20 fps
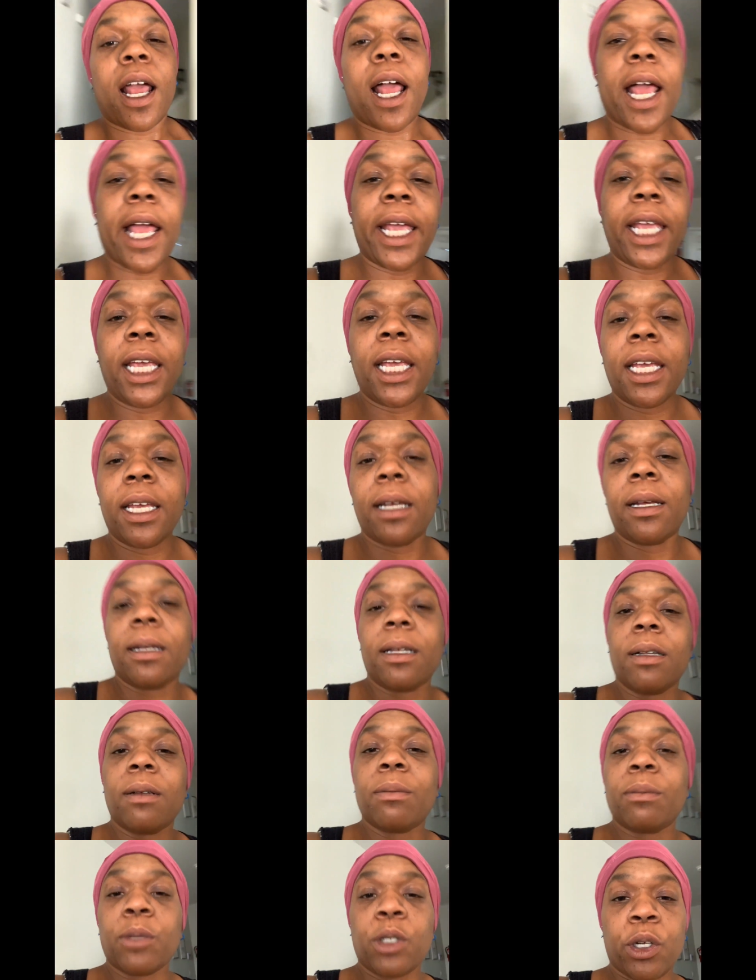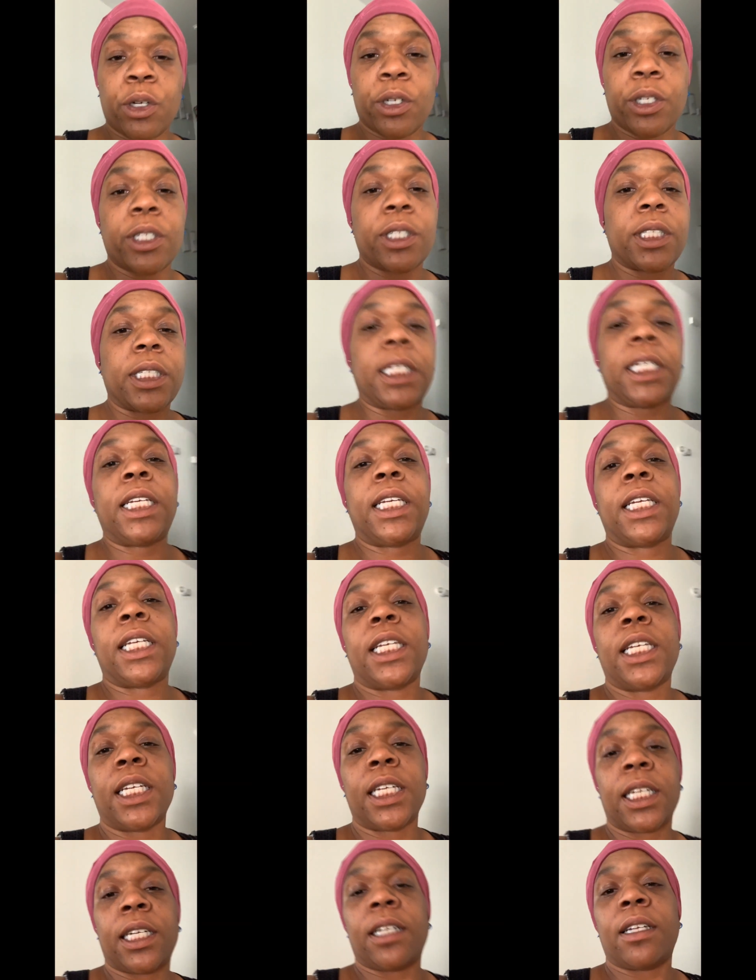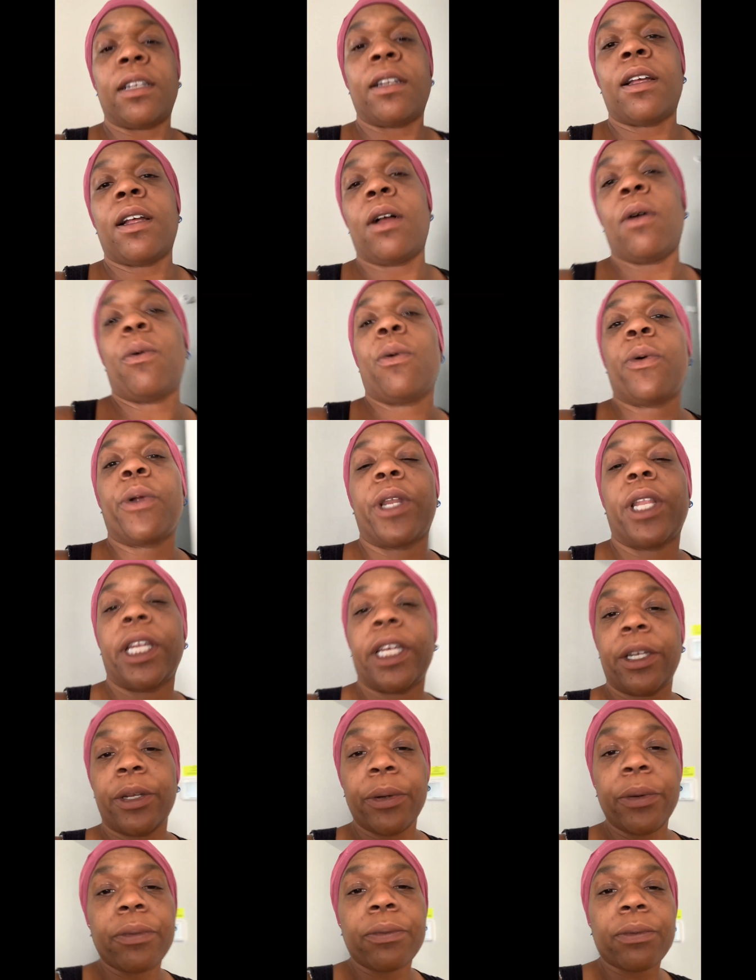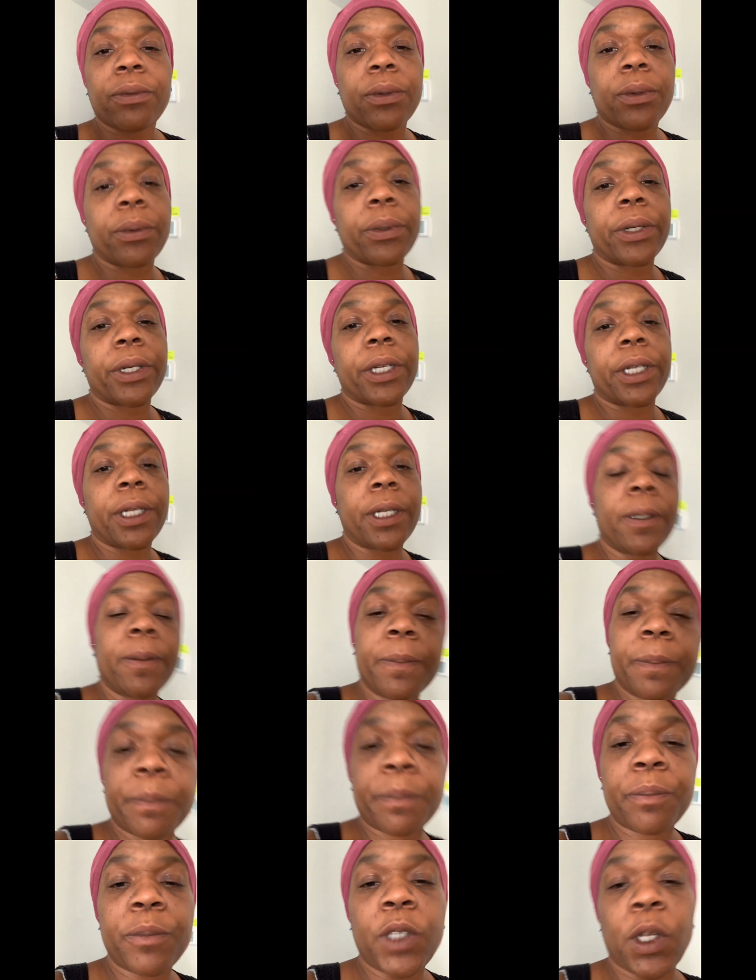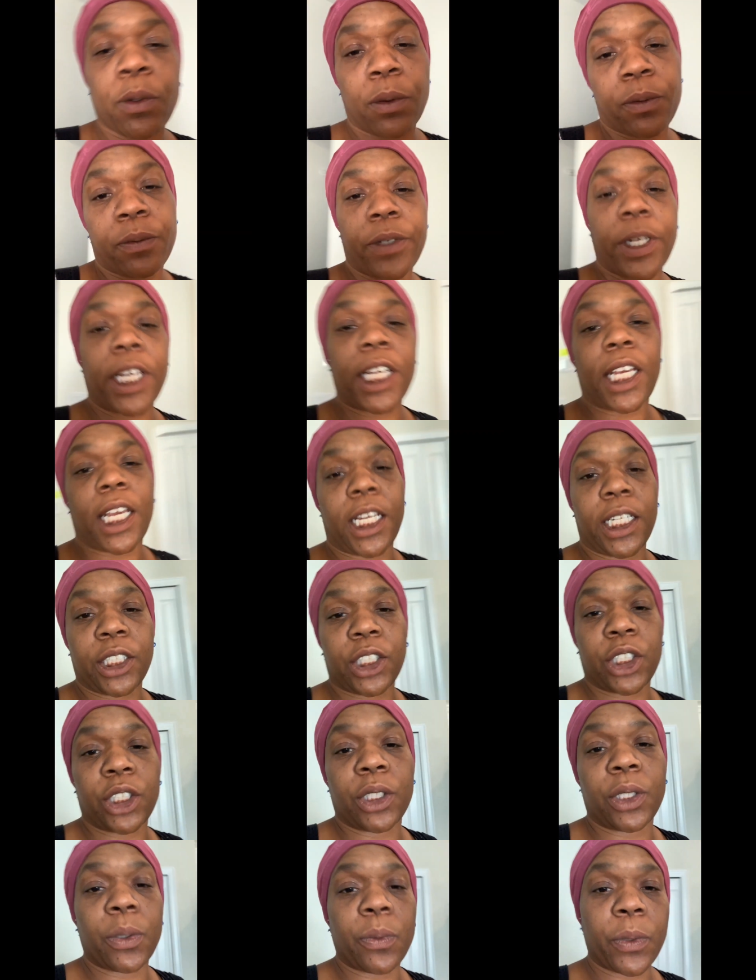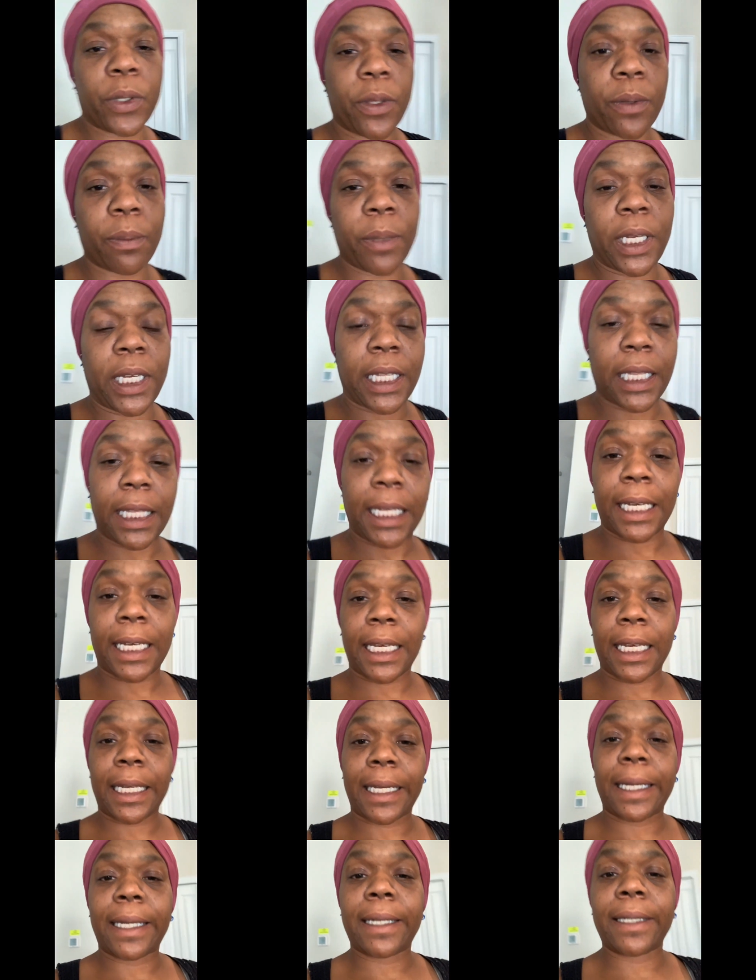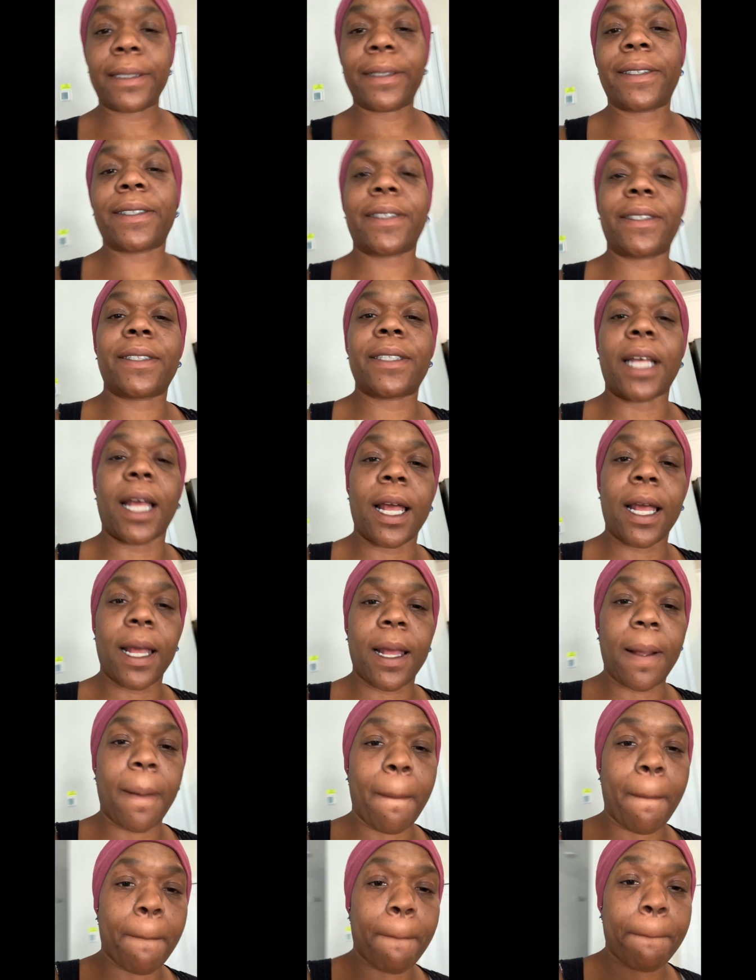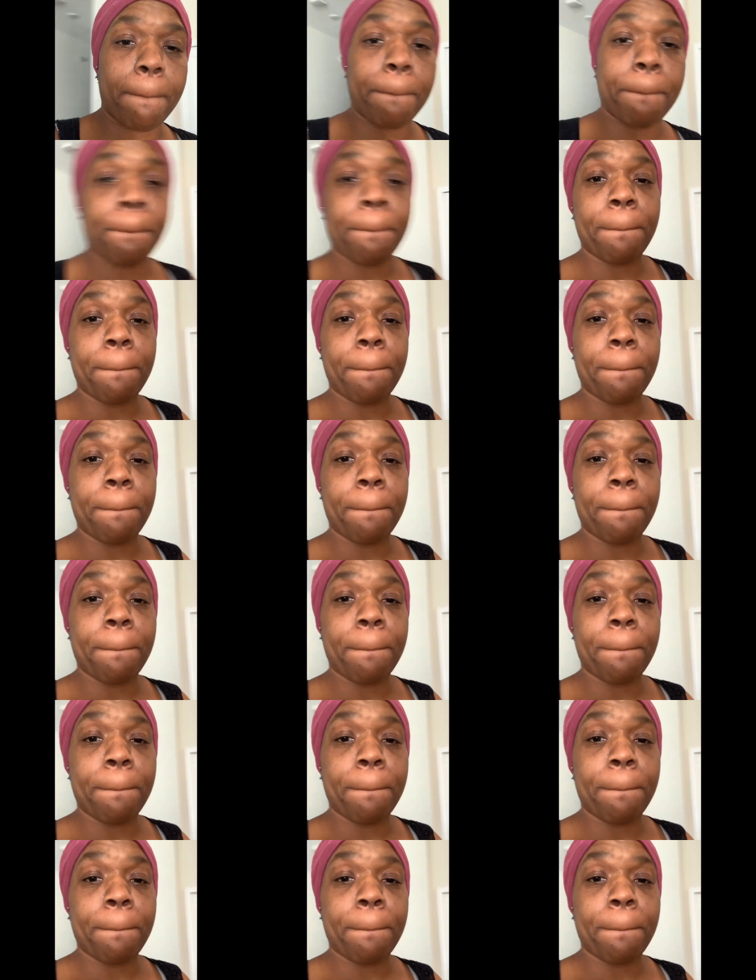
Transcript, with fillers: I am currently in Orlando, Florida on vacation with me and the kids. Um,